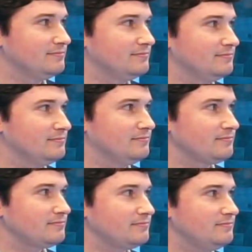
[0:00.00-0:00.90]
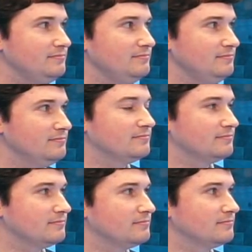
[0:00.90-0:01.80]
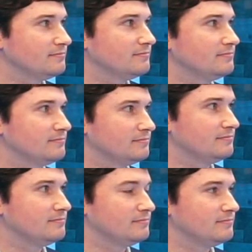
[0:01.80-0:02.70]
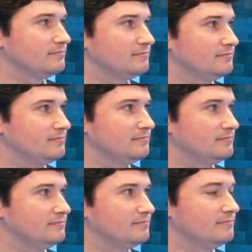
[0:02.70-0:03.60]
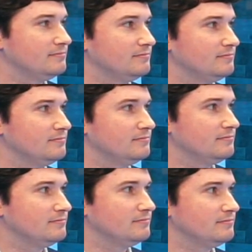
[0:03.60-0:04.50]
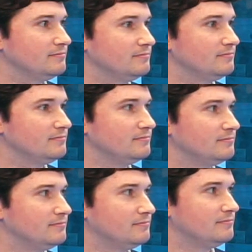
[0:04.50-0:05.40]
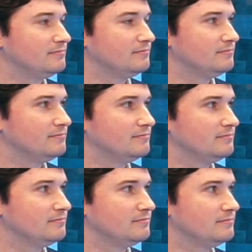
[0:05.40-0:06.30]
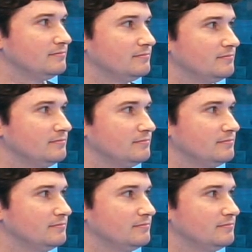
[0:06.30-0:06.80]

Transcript: This person isn't speaking.